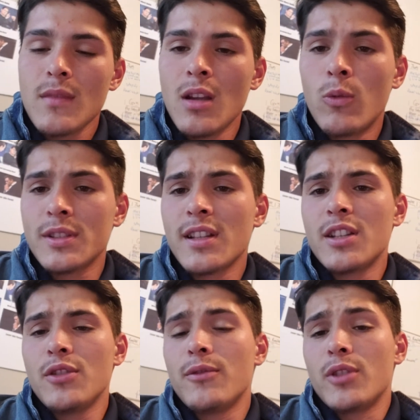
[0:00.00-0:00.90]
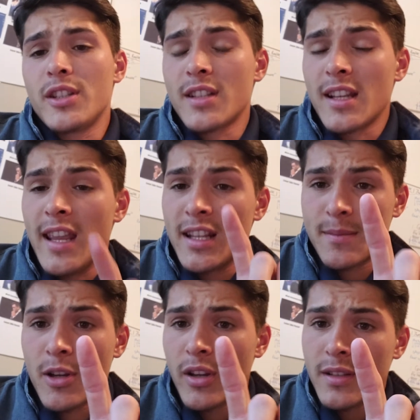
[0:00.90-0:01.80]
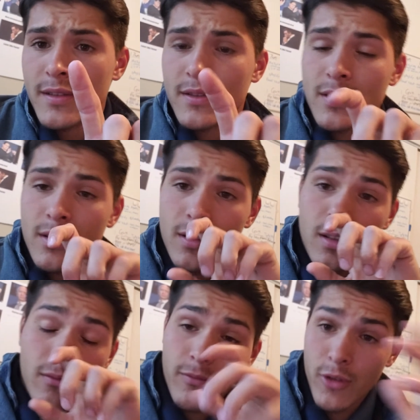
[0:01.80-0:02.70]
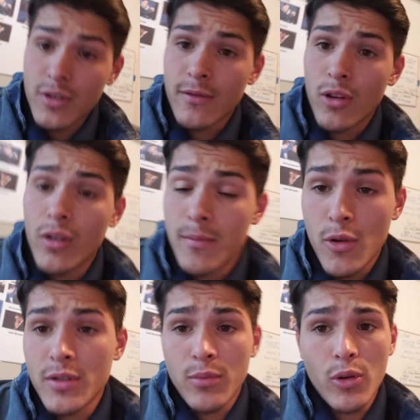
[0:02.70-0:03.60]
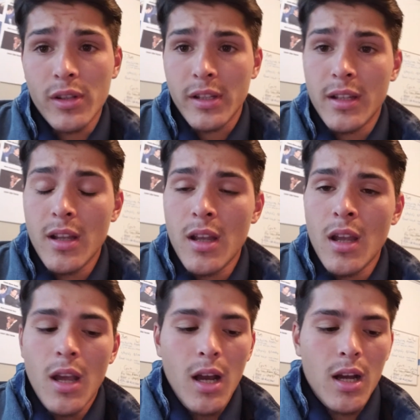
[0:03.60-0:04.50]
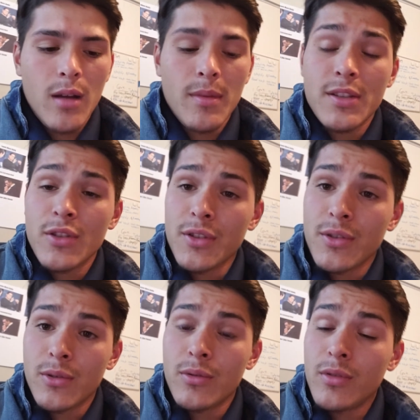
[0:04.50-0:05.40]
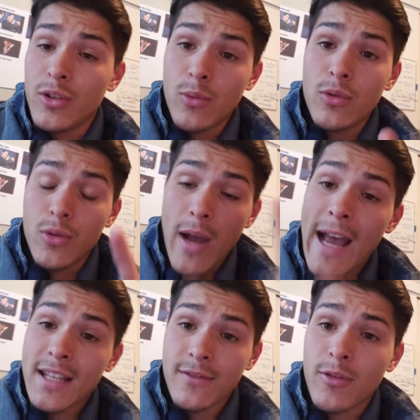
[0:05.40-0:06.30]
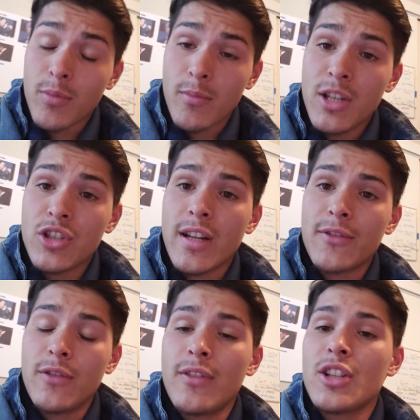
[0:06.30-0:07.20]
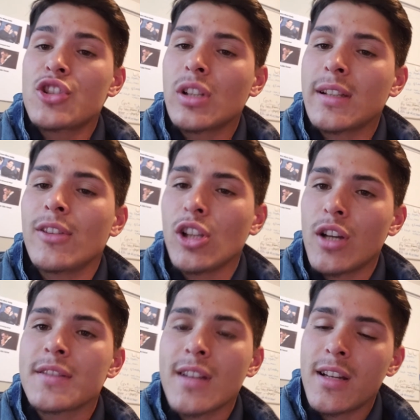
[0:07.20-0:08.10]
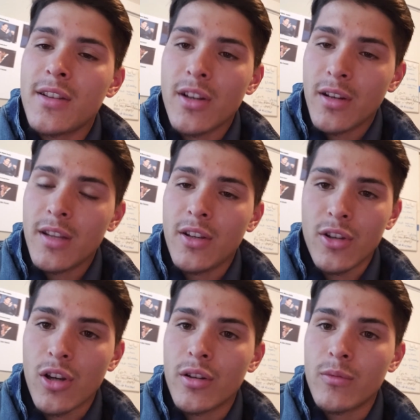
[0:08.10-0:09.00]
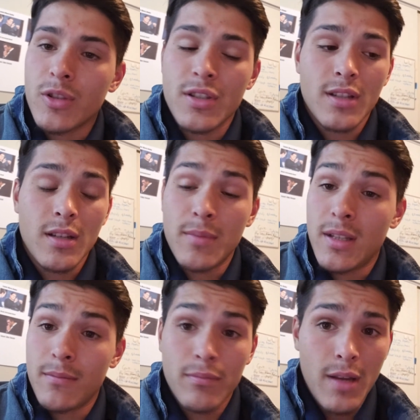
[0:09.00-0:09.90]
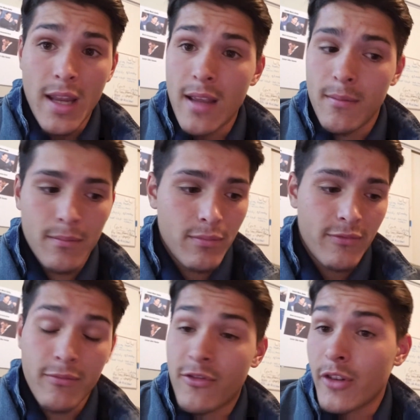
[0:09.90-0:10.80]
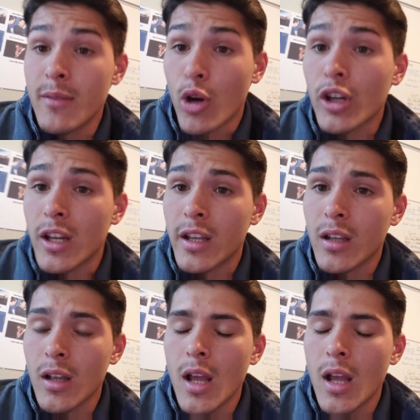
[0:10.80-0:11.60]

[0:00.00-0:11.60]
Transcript: What's it going to do for you? It's going to gain experience, first of all, and most importantly. It's also, you ask for permission after you finish to leave a lawn sign in their yard, which is going to be free marketing.